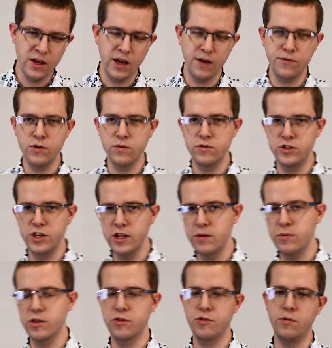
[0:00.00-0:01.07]
If you're
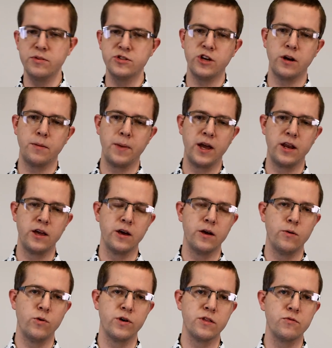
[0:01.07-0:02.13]
dealing with
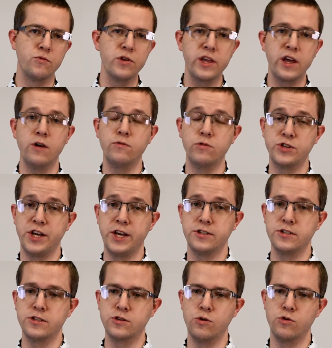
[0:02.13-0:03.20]
thrombocytopenia, one of the really helpful
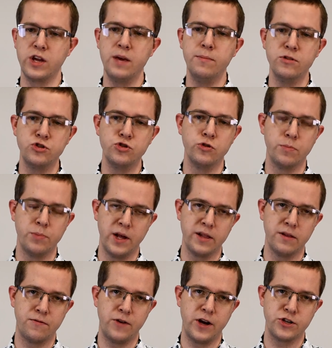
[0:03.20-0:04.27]
tests is called immature
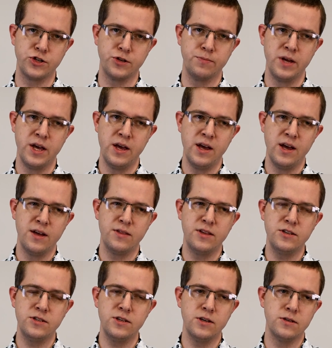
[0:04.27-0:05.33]
platelet fraction.
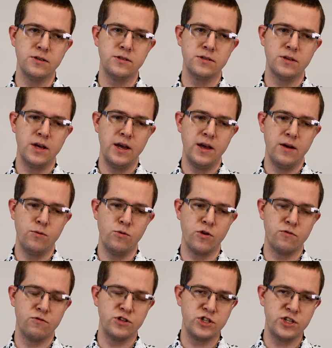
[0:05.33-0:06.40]
This is
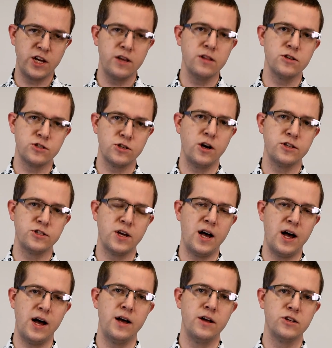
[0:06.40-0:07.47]
what reticulocytes
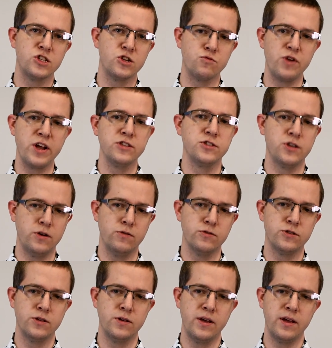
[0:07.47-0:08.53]
are to red
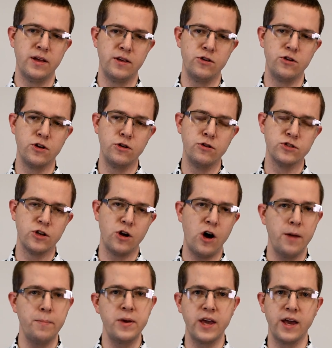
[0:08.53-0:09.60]
cells. You can use an
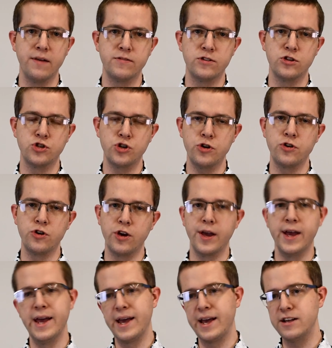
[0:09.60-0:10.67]
IPF to show
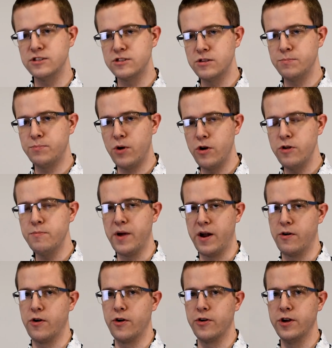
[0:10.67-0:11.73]
you, is the bone
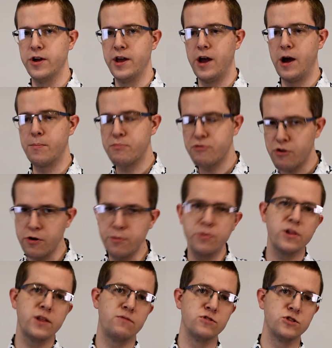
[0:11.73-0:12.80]
marrow
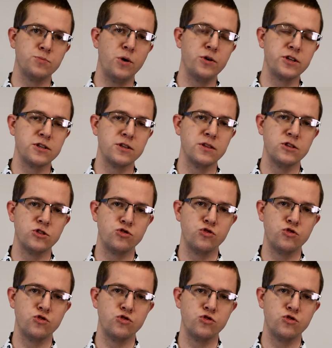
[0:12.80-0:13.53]
appropriately responding to this